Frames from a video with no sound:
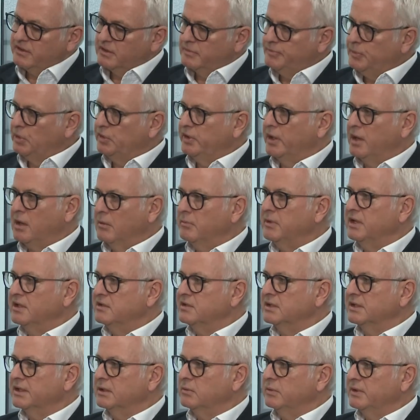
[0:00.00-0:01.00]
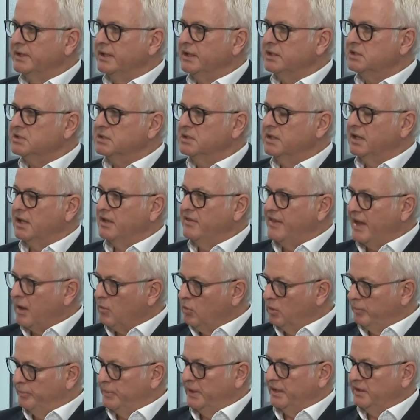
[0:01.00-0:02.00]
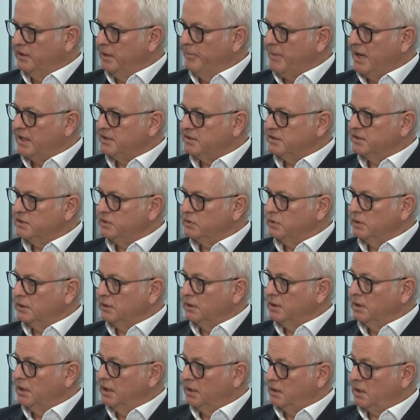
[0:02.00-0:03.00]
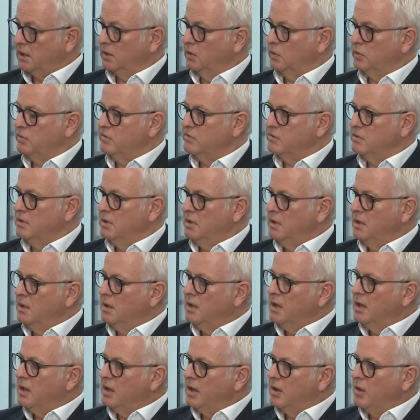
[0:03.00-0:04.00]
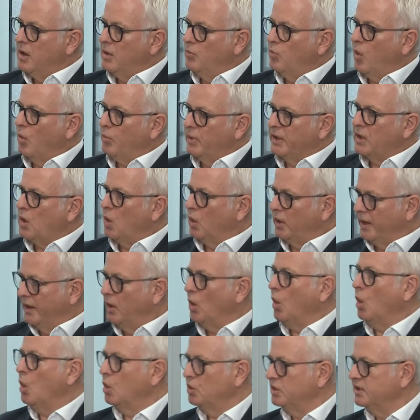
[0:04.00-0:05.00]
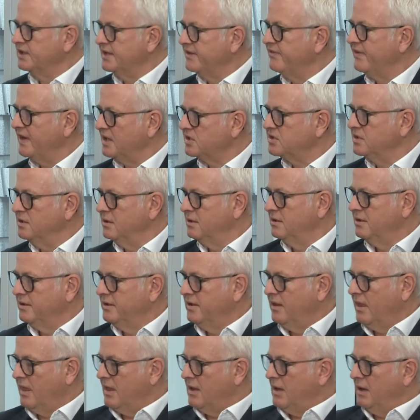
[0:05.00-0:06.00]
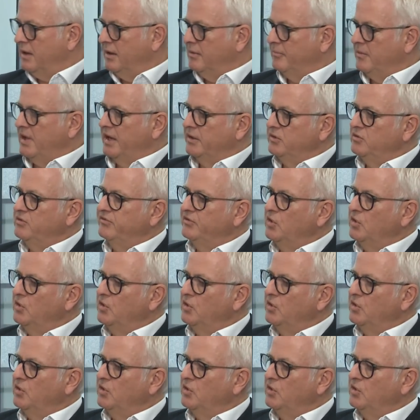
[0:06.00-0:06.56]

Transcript: is put the company into liquidation, and that will bring the matter to a close in what we call an orderly fashion. And you've